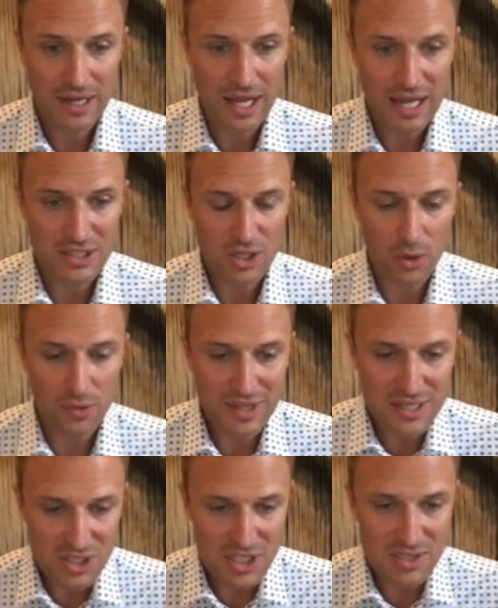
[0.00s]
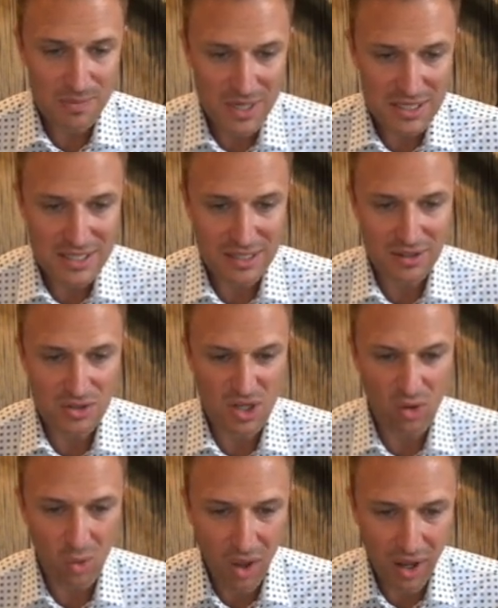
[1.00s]
And so this just means that there's a
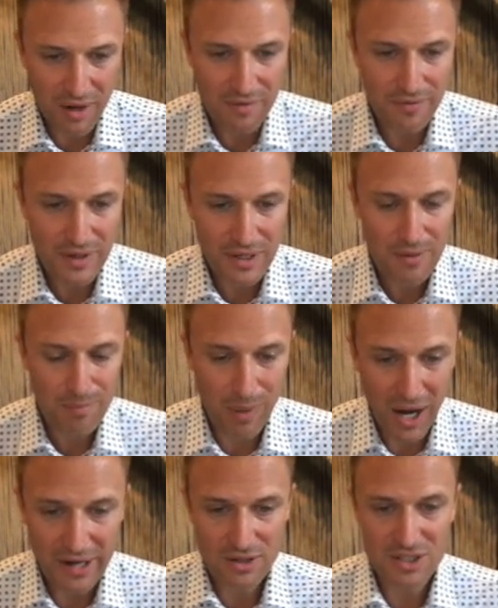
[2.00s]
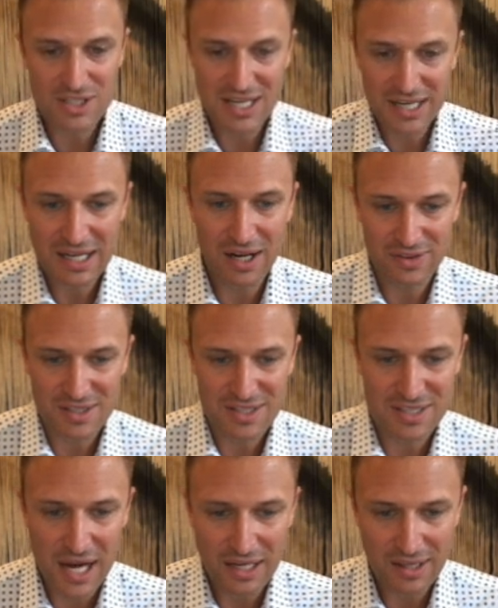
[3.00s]
lot of buyers sitting on the
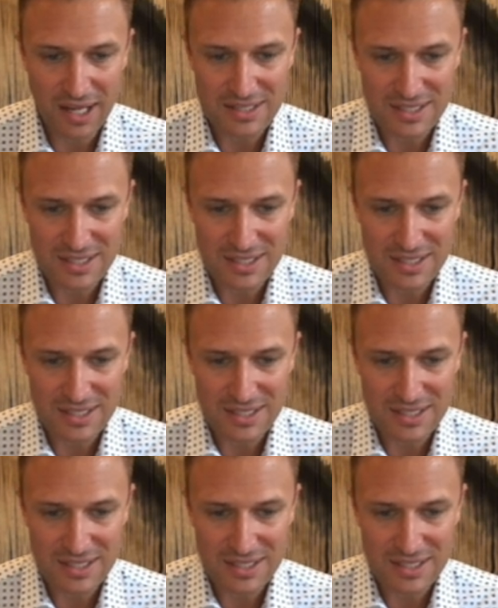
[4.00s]
sidelines.